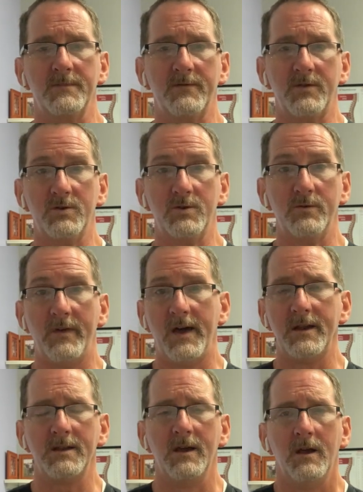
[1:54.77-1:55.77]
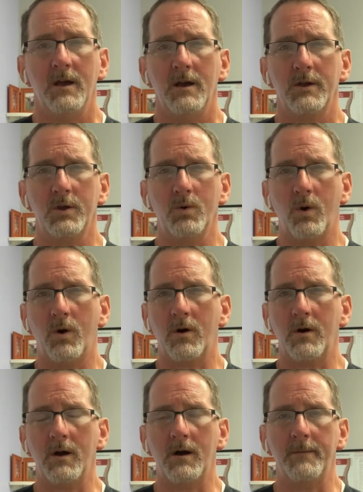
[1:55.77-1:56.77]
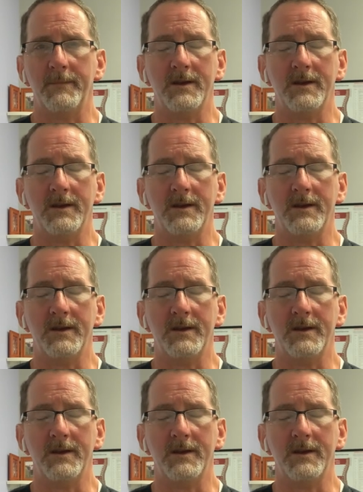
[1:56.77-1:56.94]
If you do that, you are